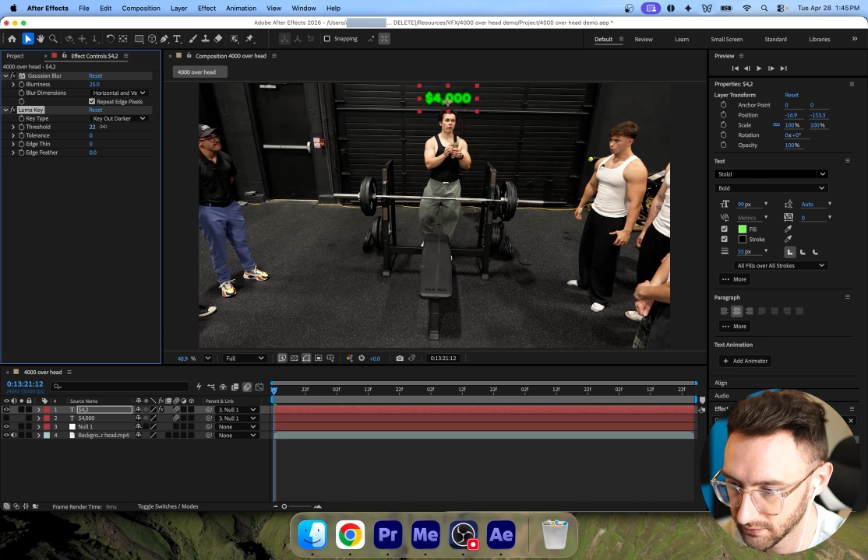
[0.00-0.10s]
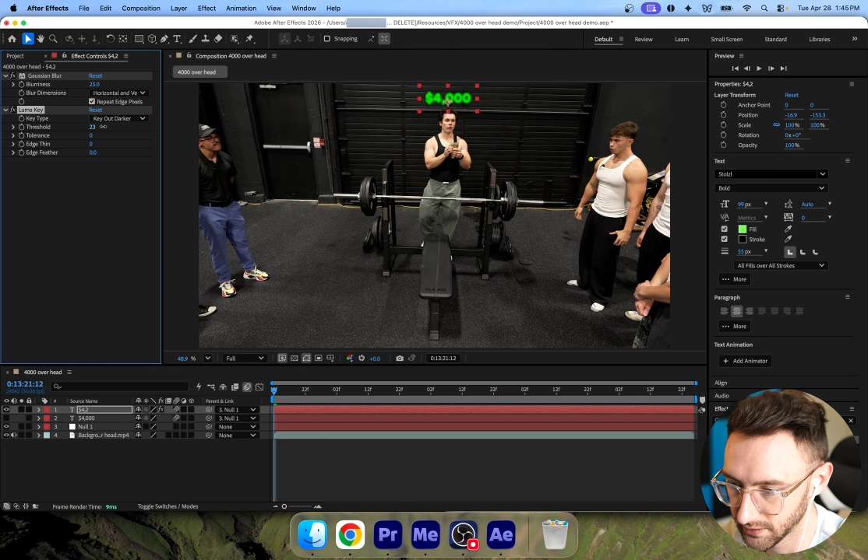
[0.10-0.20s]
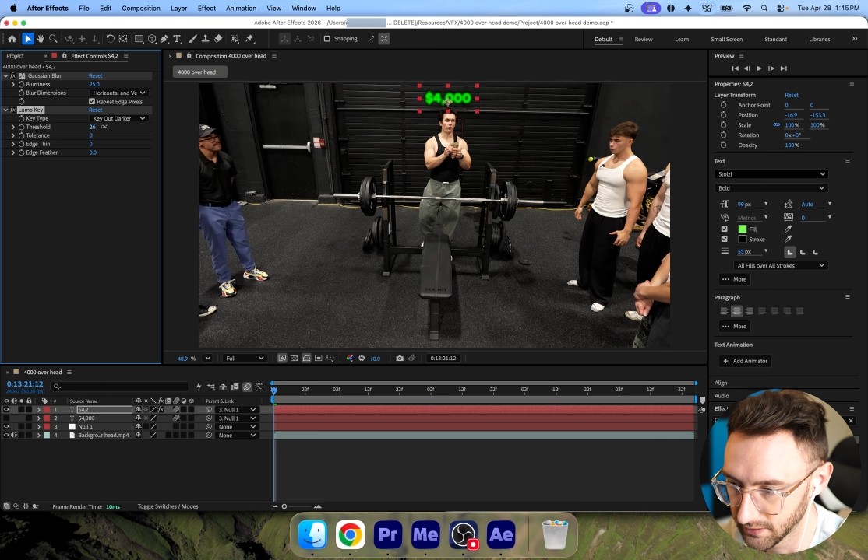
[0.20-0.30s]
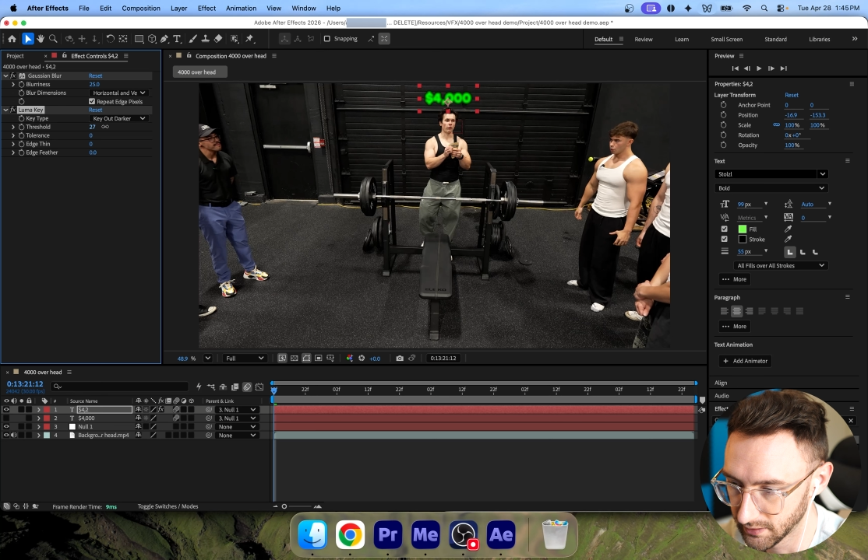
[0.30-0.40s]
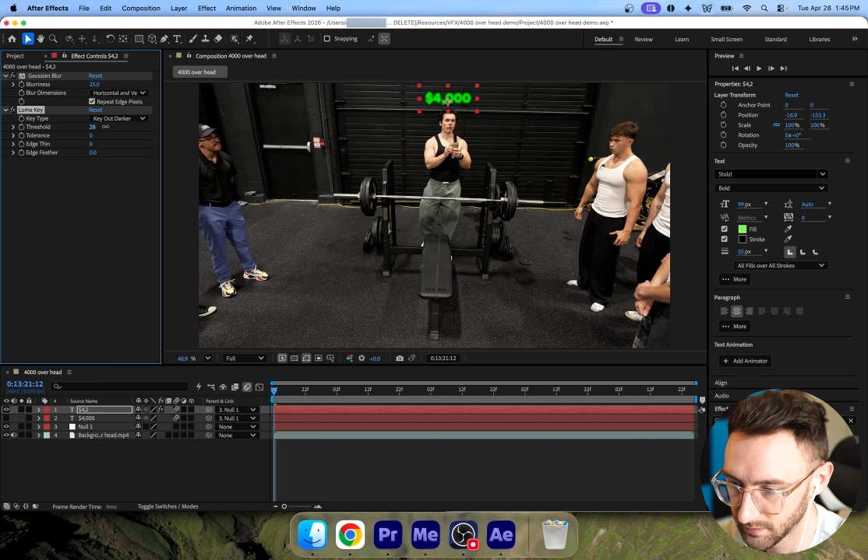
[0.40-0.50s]

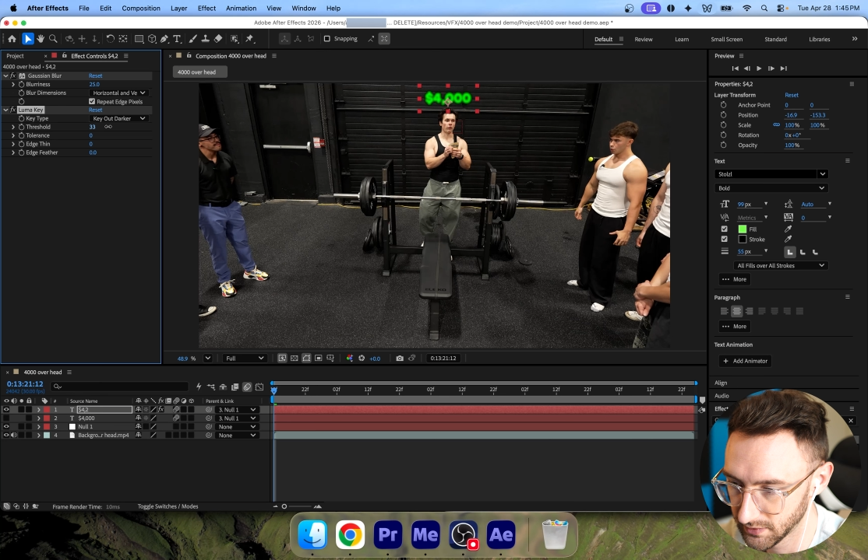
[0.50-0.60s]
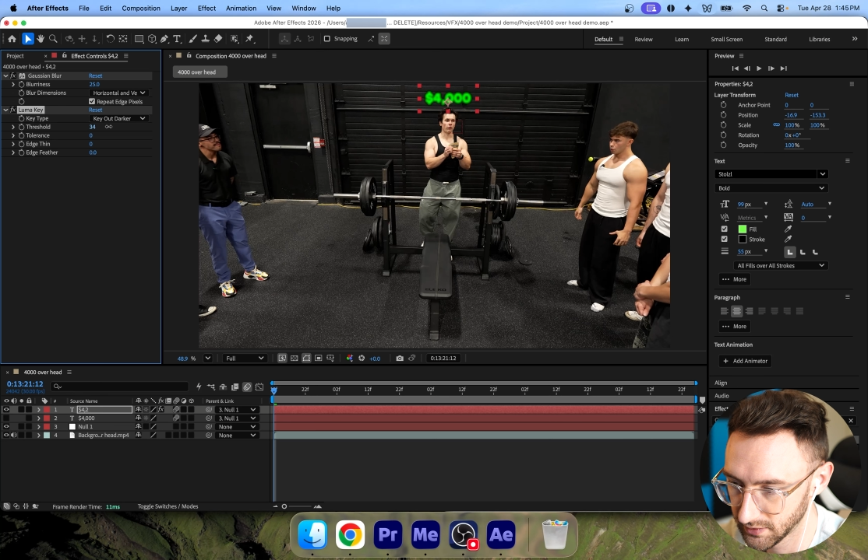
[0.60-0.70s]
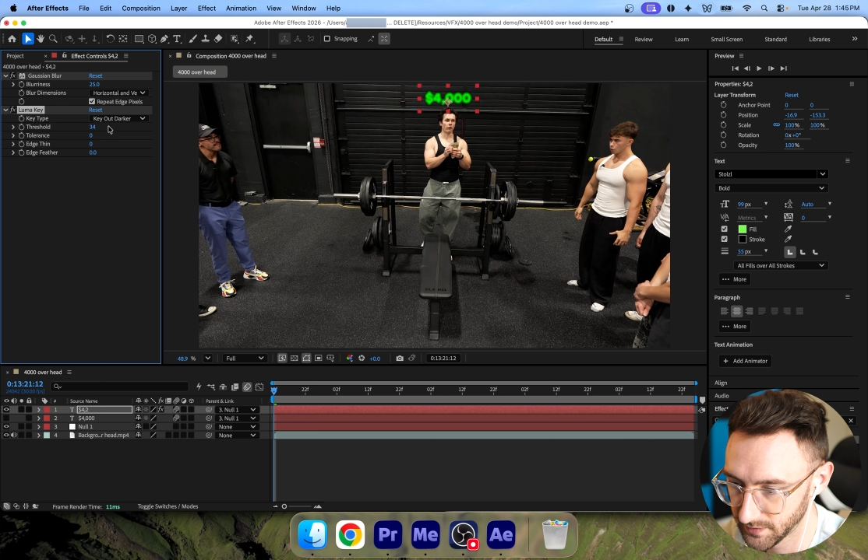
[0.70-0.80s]
Crank it up a little